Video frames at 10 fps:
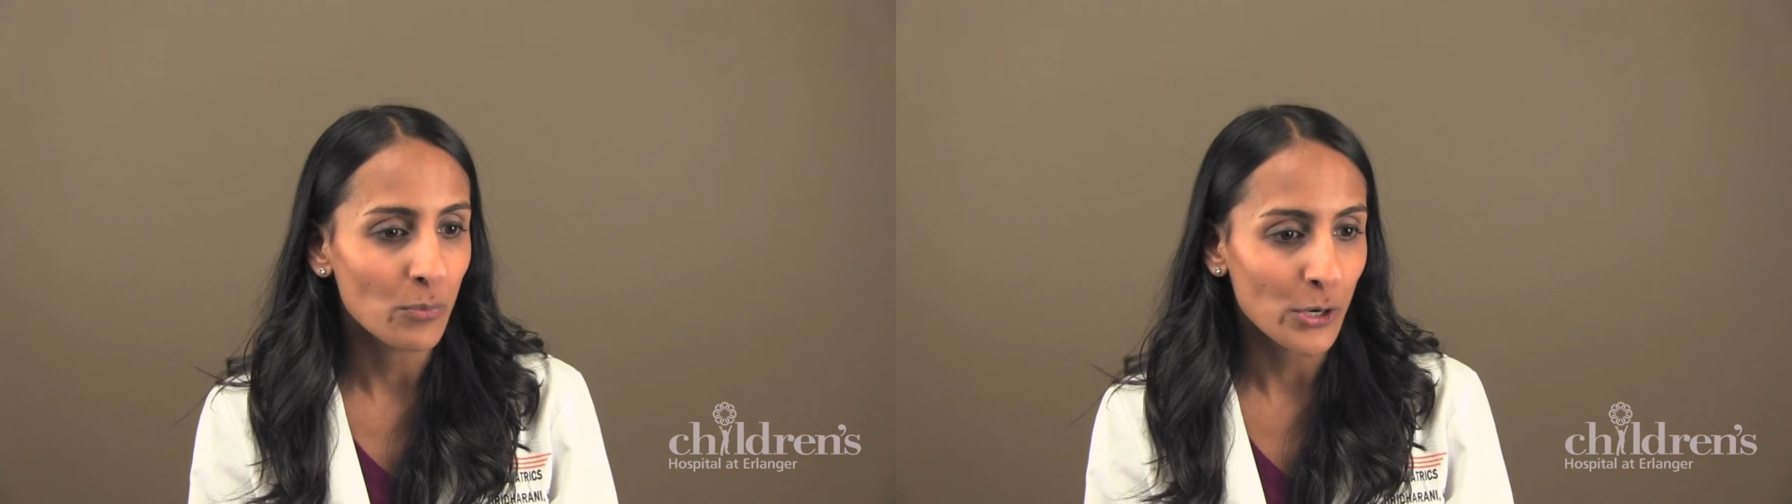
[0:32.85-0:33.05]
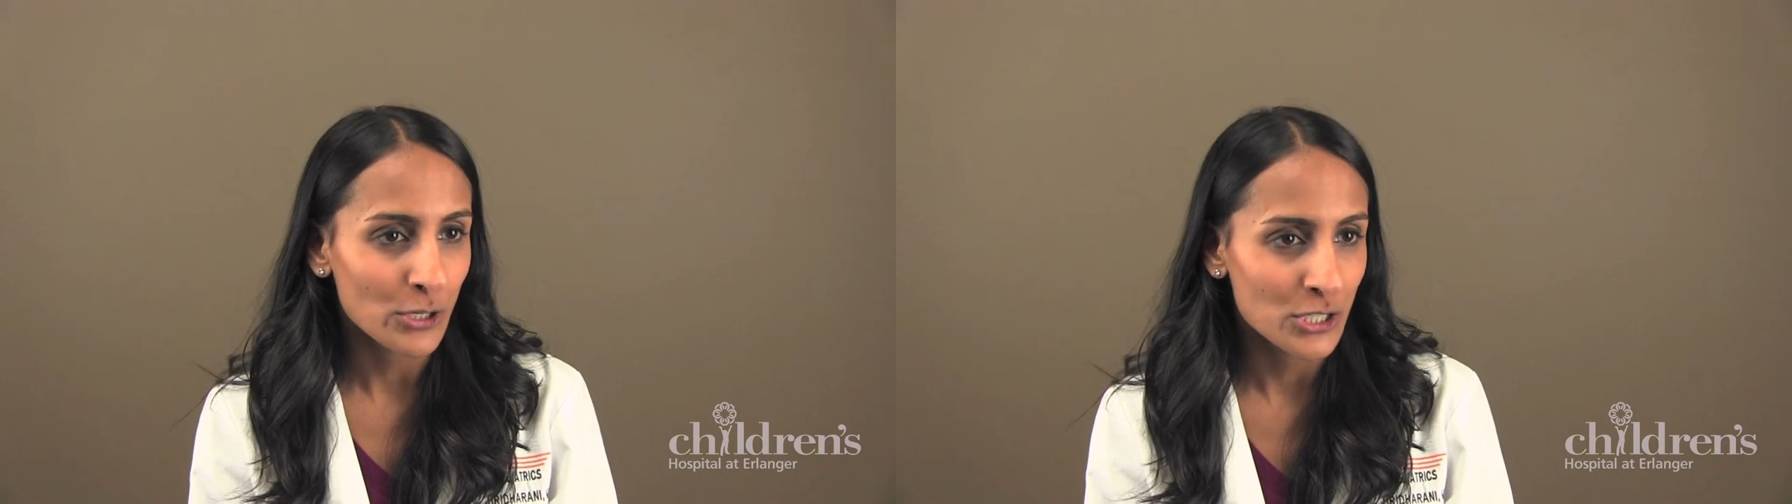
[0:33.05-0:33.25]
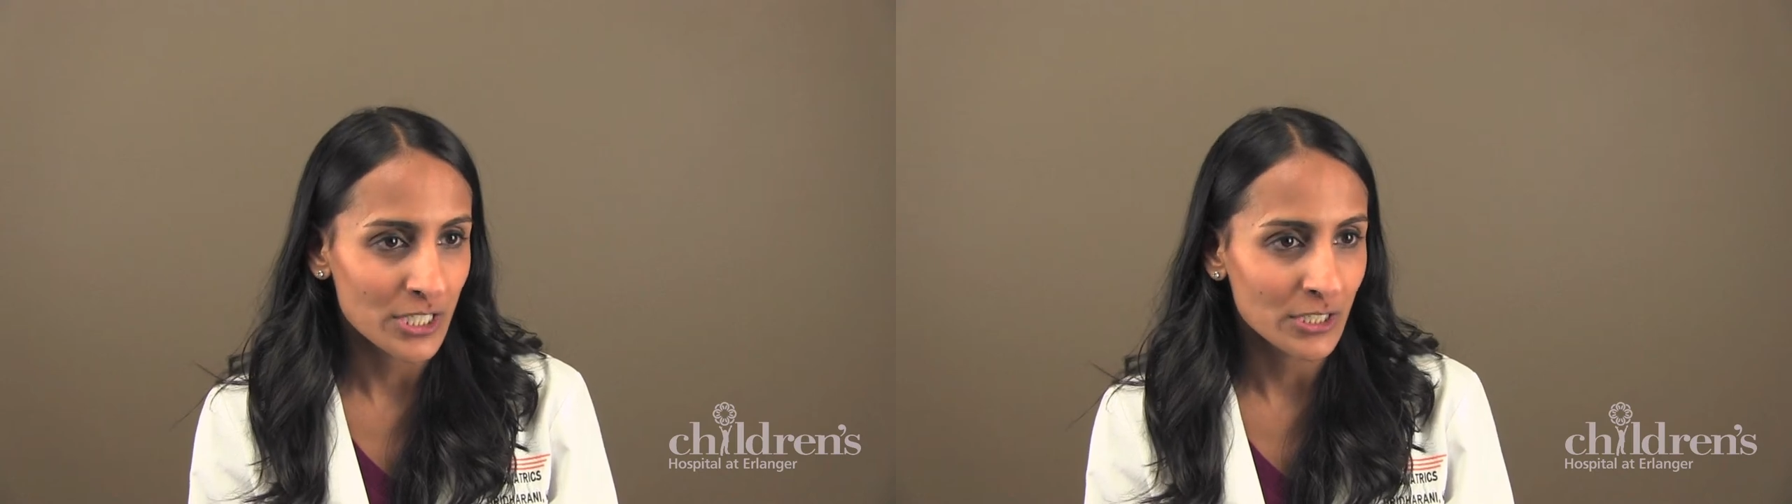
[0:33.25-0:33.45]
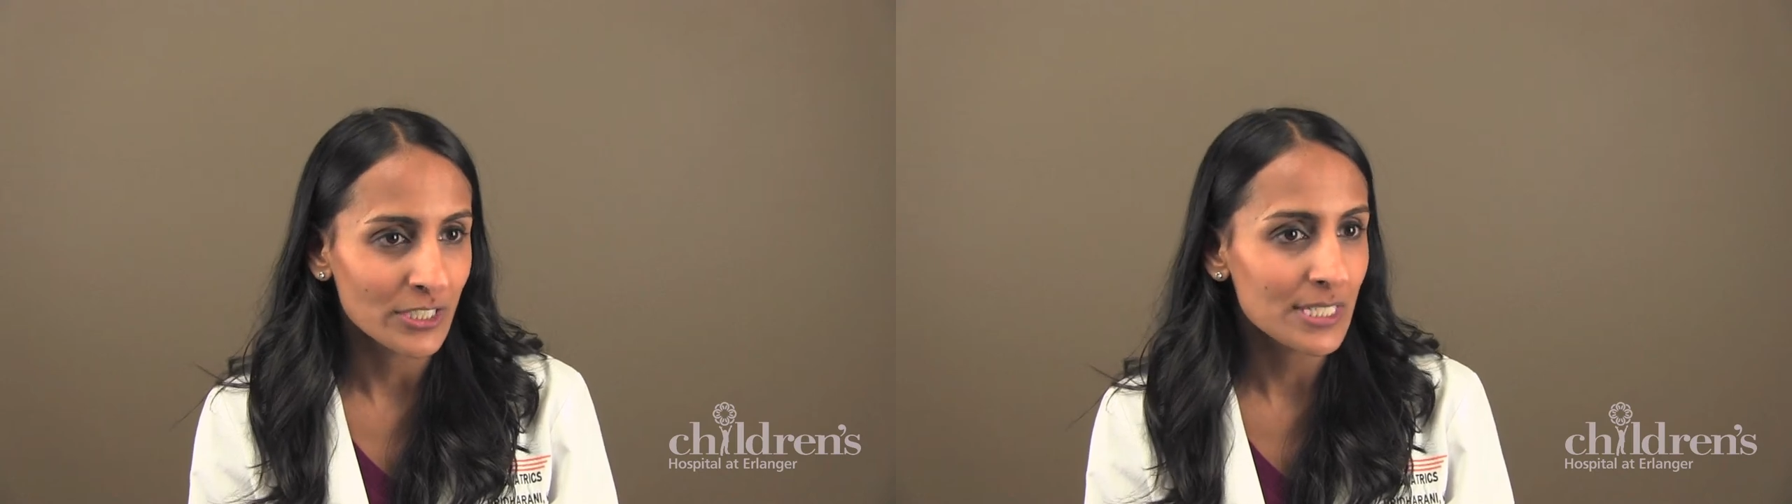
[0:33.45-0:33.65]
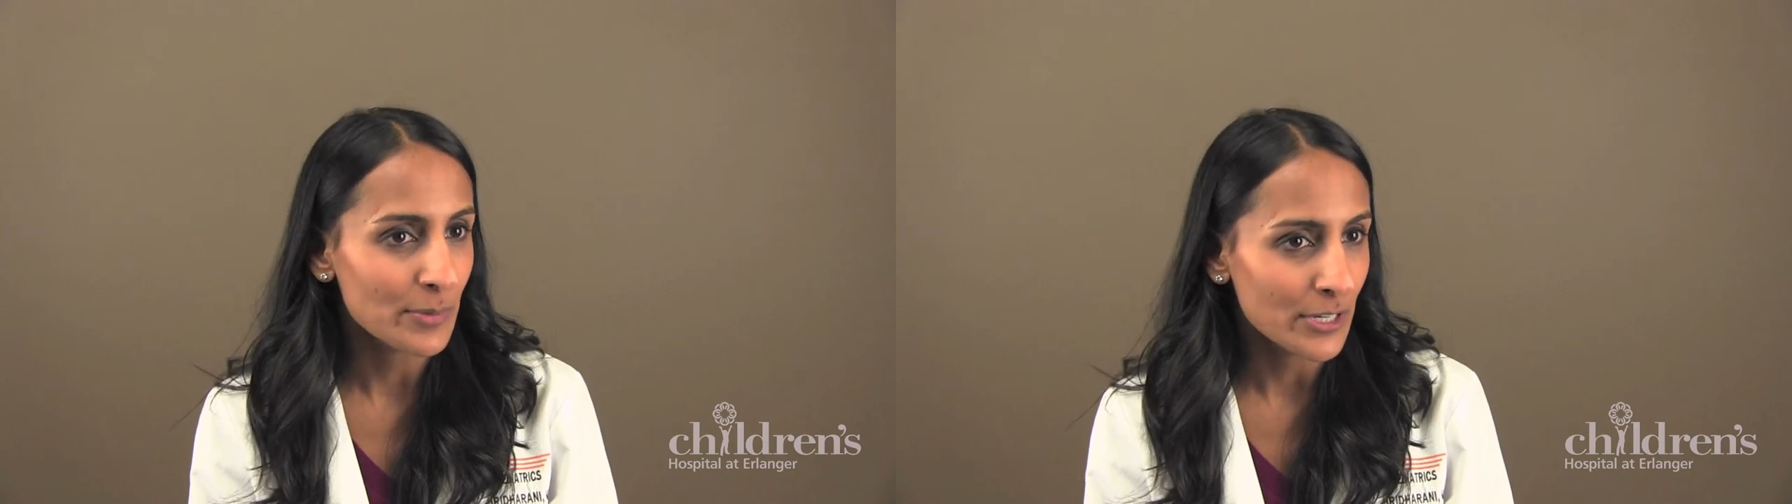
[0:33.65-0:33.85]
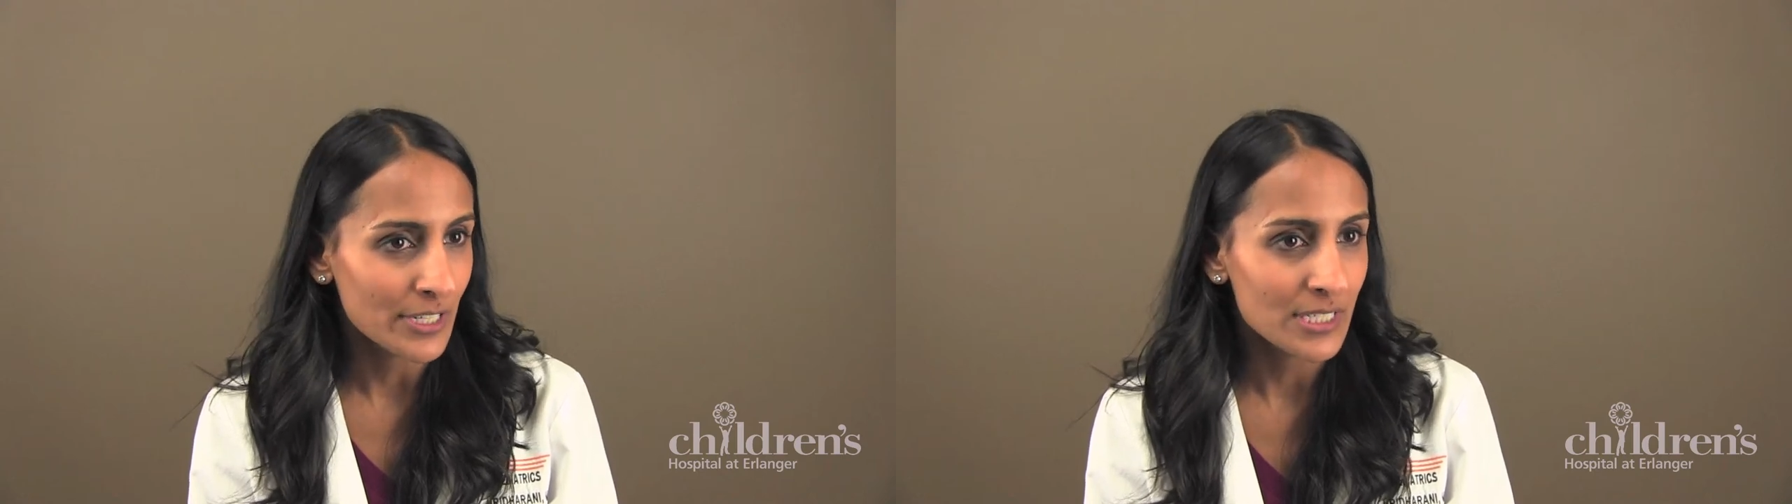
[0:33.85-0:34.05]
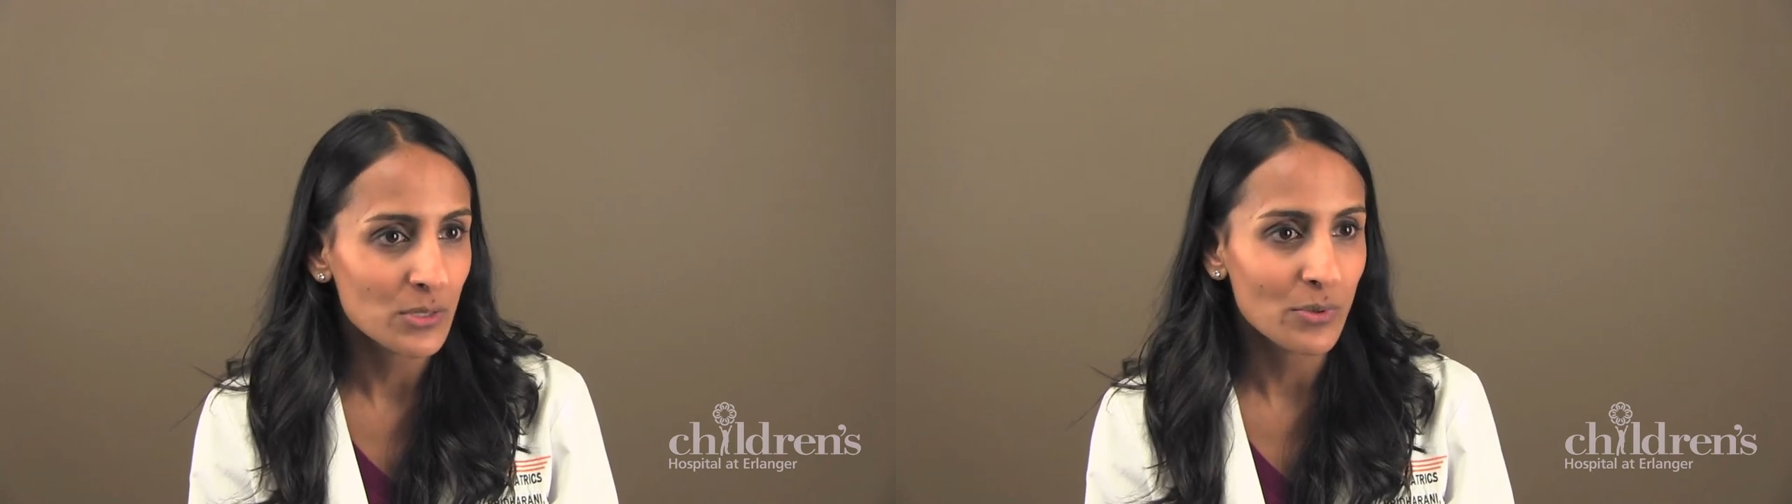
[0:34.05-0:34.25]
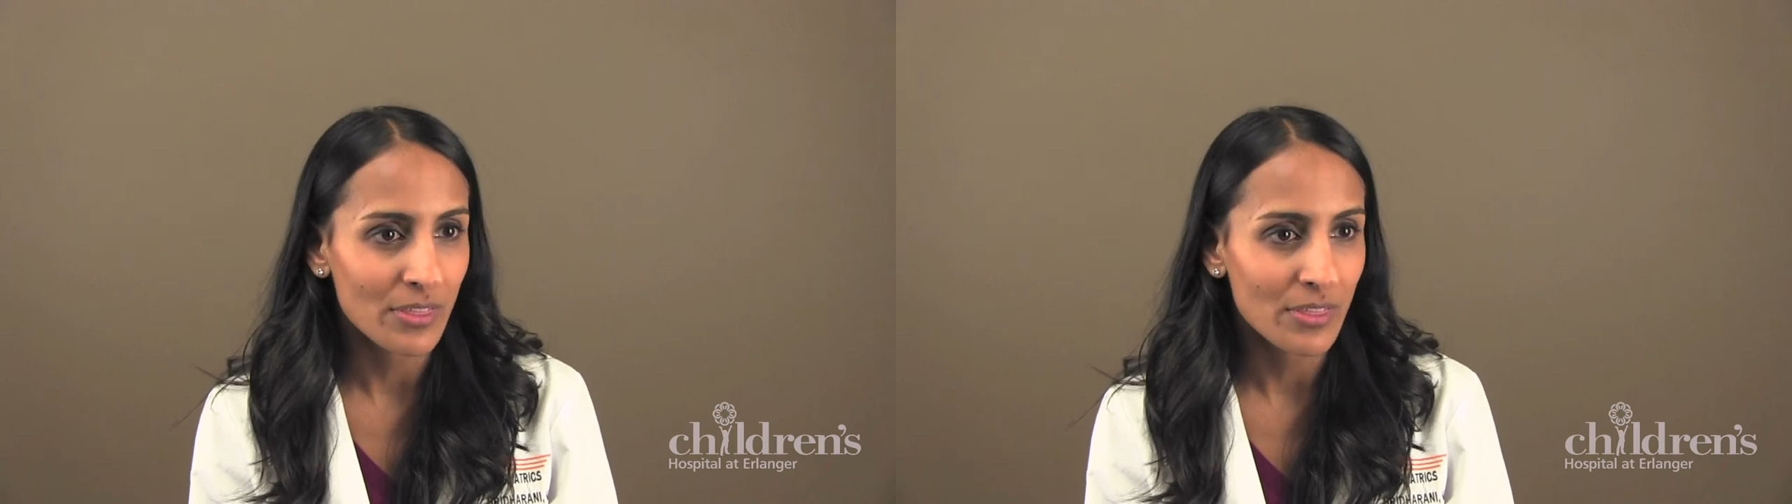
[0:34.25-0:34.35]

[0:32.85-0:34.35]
personal experience with